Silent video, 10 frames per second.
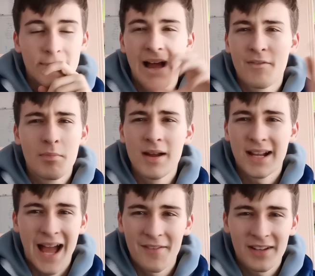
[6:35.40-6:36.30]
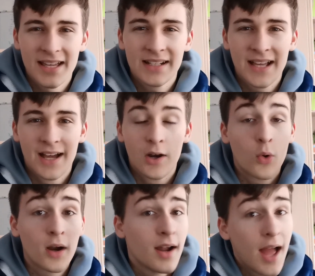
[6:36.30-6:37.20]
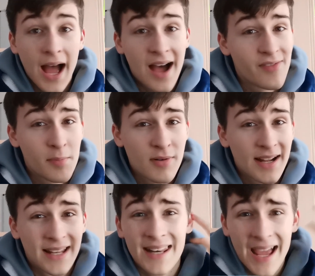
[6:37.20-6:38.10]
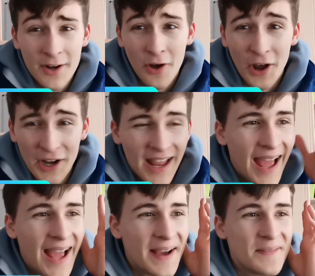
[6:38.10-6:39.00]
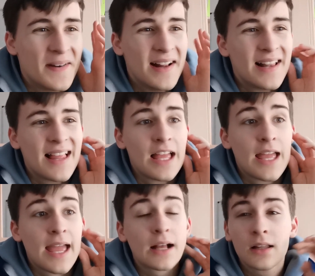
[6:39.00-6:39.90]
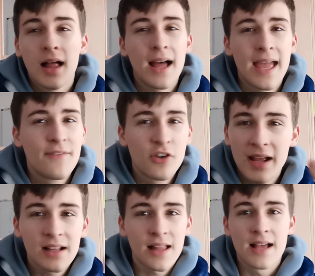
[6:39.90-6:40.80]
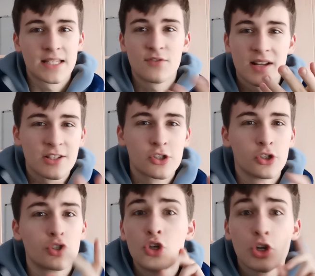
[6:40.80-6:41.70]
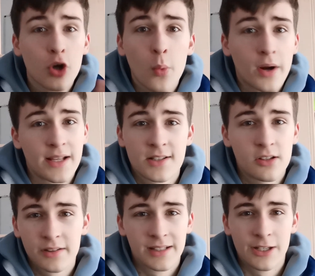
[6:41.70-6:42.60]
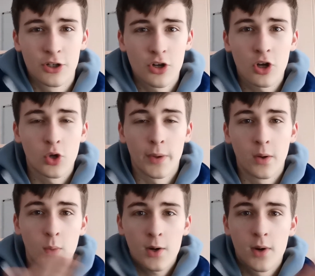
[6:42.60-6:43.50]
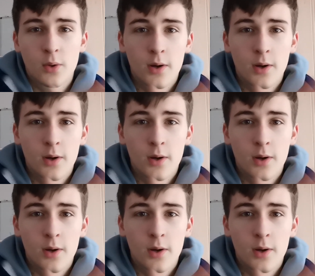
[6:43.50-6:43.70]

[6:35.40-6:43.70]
Have a break, have a Kit Kat, or have a break and lie down. If you're in class, if you're in school, you're not working solidly. You're not going work,